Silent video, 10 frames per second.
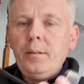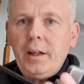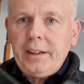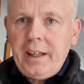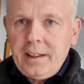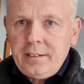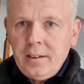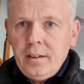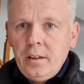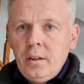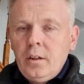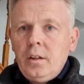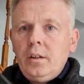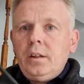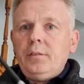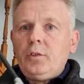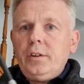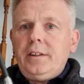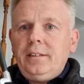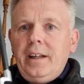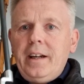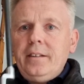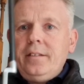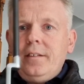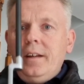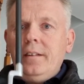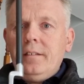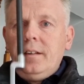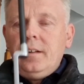Again, you've got to learn that,